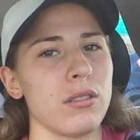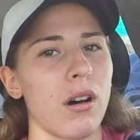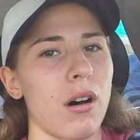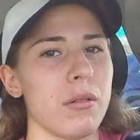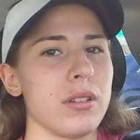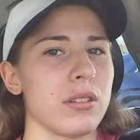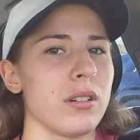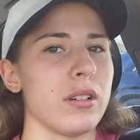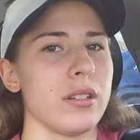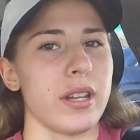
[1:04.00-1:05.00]
it's always
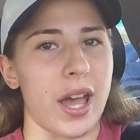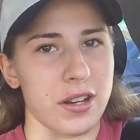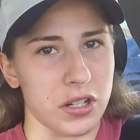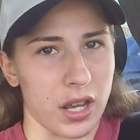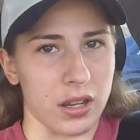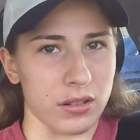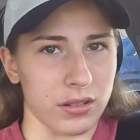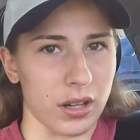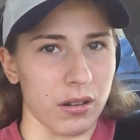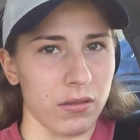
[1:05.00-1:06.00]
good to educate
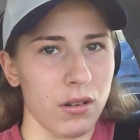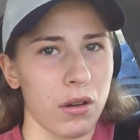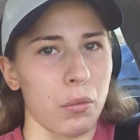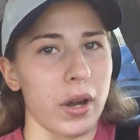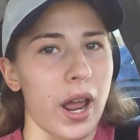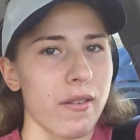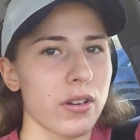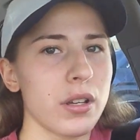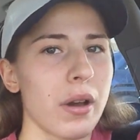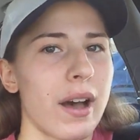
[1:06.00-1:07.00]
yourself
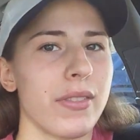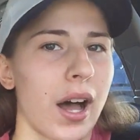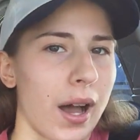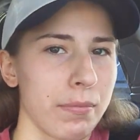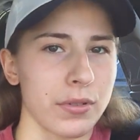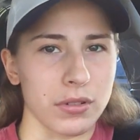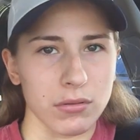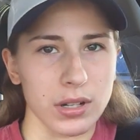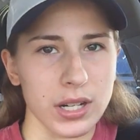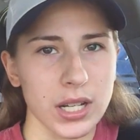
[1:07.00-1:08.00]
whenever you have the
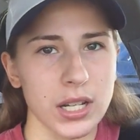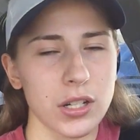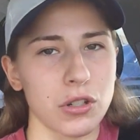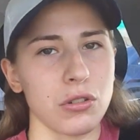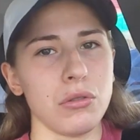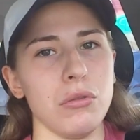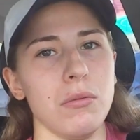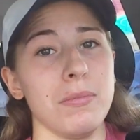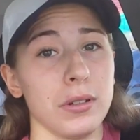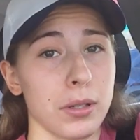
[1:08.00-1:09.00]
opportunity
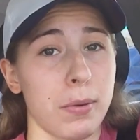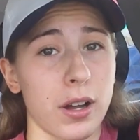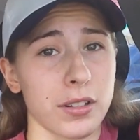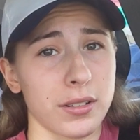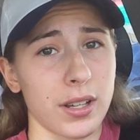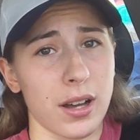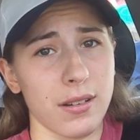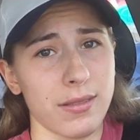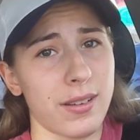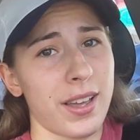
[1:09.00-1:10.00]
to build upon
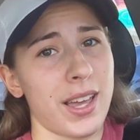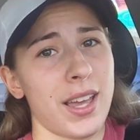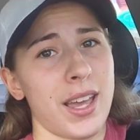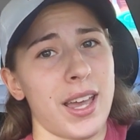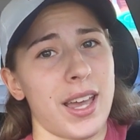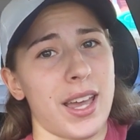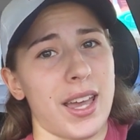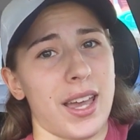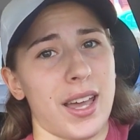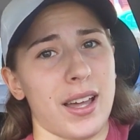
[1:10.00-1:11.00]
yourself
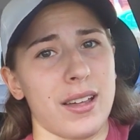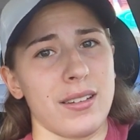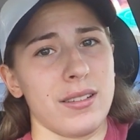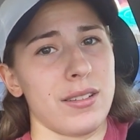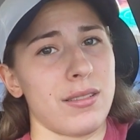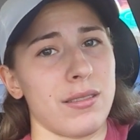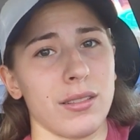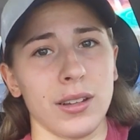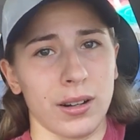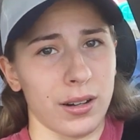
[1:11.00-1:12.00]
and
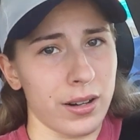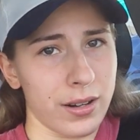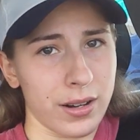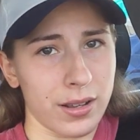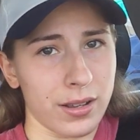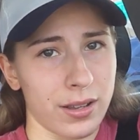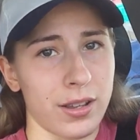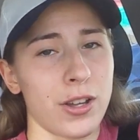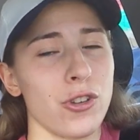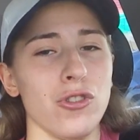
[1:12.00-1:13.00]
learn.
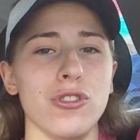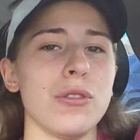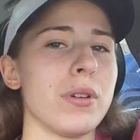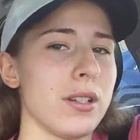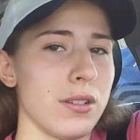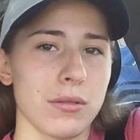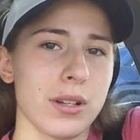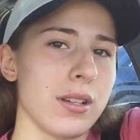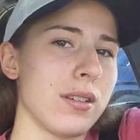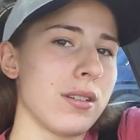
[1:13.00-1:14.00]
Do it, do
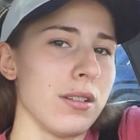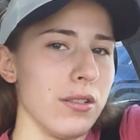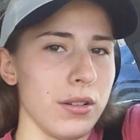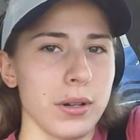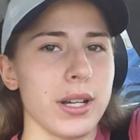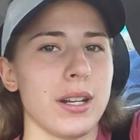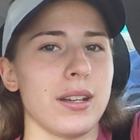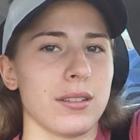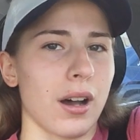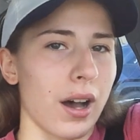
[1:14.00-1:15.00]
it, do it.
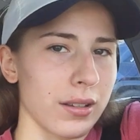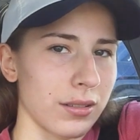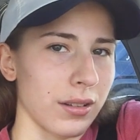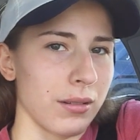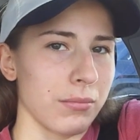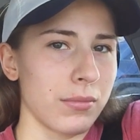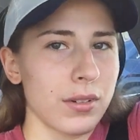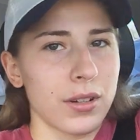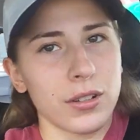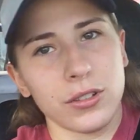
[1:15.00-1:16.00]
It's awesome.
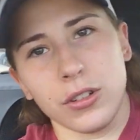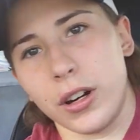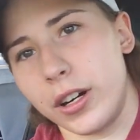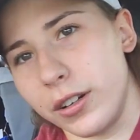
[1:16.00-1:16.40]
Star